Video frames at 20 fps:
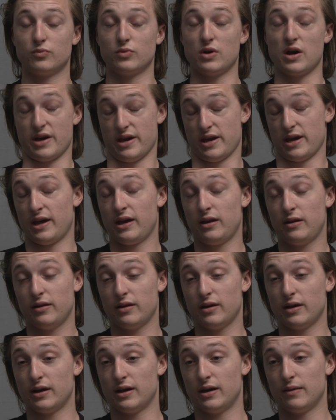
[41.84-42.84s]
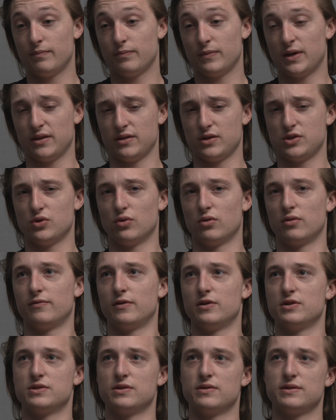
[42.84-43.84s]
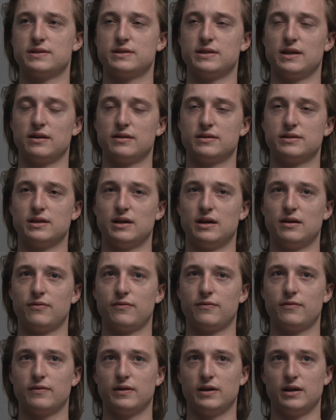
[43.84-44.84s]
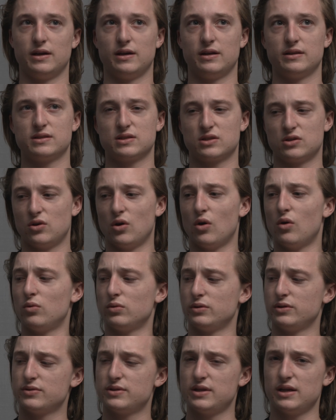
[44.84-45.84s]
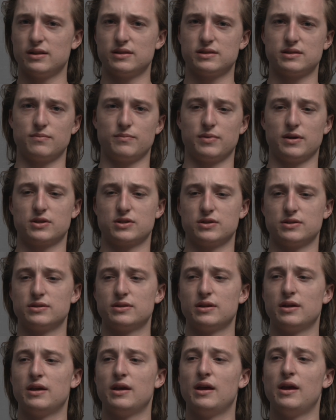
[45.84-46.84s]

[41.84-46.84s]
I had the shorter version of the standard staff. It's gold, you'll see it in some pictures.